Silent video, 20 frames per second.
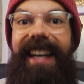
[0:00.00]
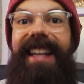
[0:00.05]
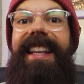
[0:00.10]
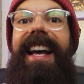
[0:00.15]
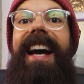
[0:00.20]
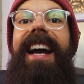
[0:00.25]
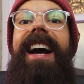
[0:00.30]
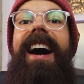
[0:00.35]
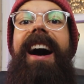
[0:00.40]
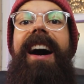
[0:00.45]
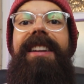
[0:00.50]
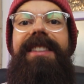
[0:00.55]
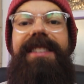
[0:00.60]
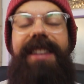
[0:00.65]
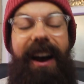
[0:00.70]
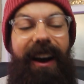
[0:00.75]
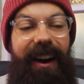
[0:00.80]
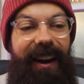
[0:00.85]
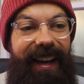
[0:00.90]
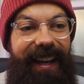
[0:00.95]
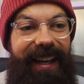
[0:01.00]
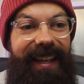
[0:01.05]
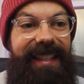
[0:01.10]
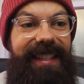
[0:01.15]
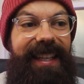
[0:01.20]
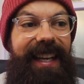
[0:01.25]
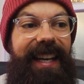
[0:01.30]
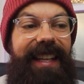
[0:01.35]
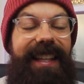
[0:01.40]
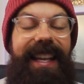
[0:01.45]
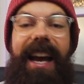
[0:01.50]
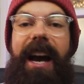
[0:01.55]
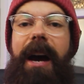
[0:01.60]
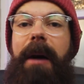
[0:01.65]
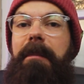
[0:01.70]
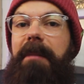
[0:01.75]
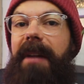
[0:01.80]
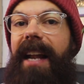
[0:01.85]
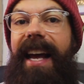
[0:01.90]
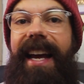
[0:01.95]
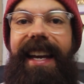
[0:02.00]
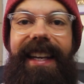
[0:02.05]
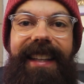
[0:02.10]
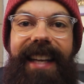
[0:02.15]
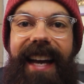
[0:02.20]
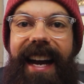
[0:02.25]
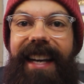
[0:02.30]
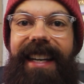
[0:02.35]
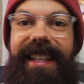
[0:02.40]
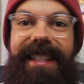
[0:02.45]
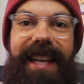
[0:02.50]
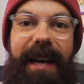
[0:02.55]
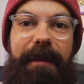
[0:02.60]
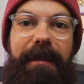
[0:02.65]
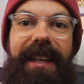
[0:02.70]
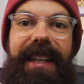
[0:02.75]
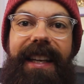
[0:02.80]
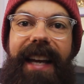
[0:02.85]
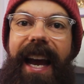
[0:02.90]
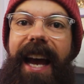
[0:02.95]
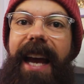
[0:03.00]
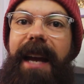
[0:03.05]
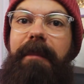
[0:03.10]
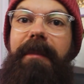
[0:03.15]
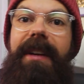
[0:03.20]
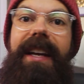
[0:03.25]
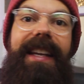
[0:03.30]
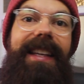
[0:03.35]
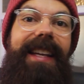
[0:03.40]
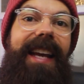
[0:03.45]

They are tired. They are playing the academic game.